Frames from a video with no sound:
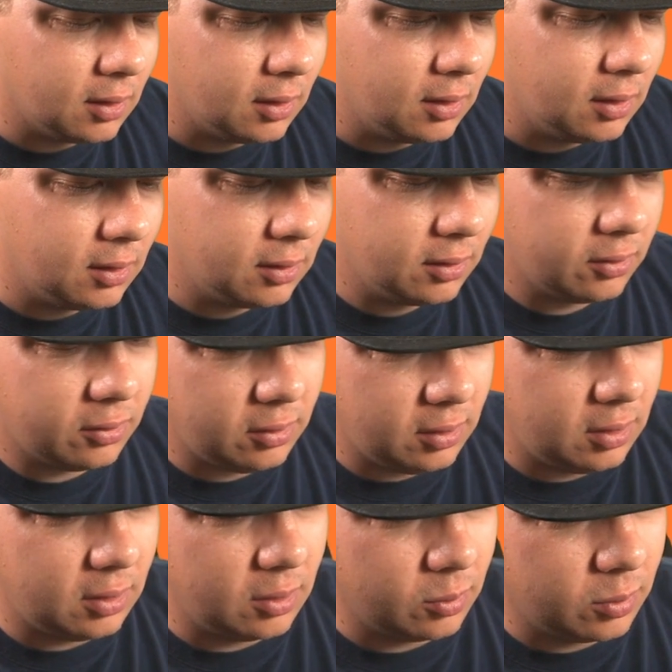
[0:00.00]
Uh, let's see
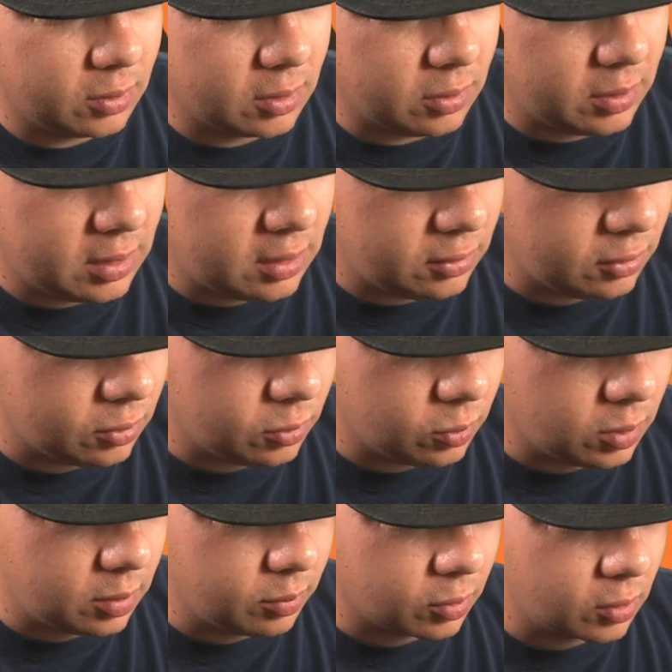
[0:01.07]
here. We'll go ahead and do
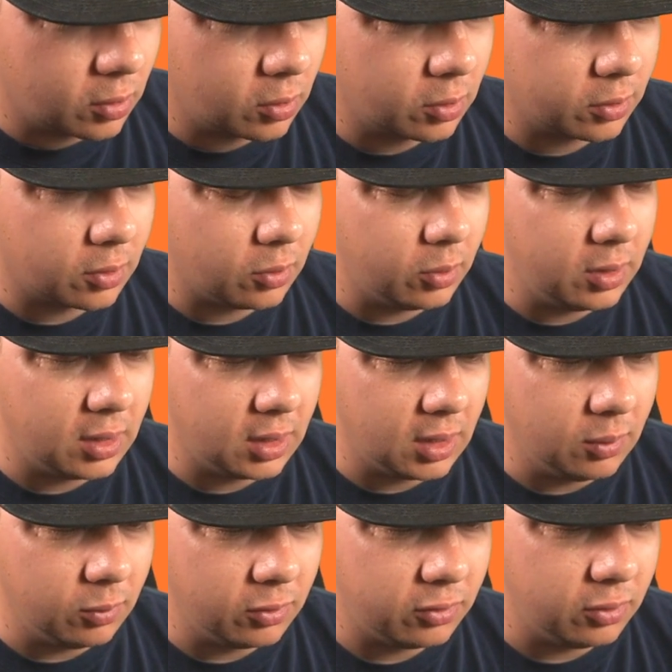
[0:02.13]
one more Earthquake,
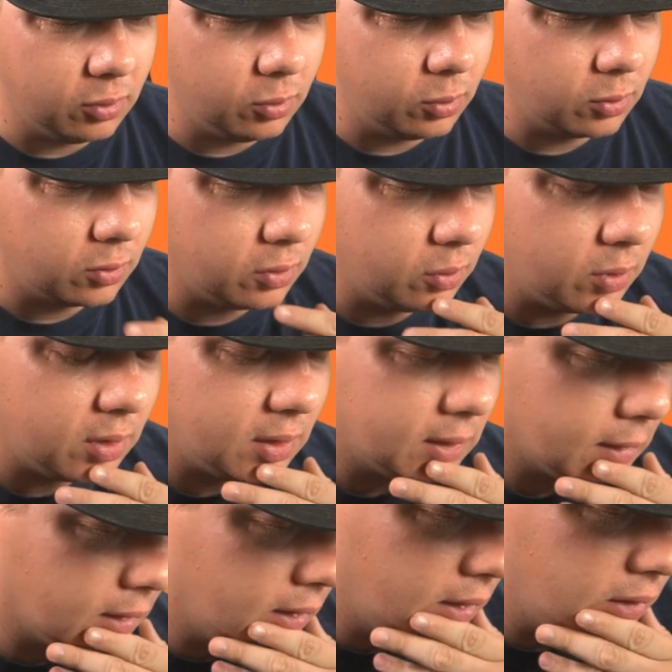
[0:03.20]
and we'll see what we're doing
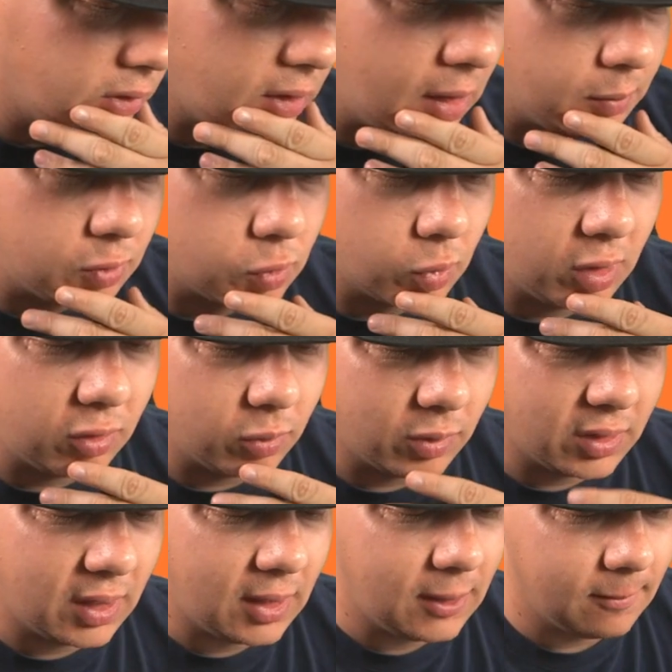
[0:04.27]
damage-wise
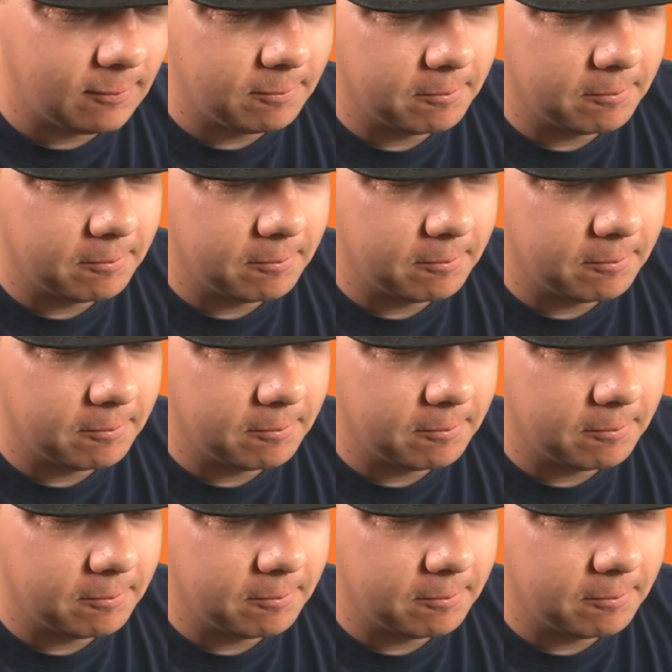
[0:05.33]
with that.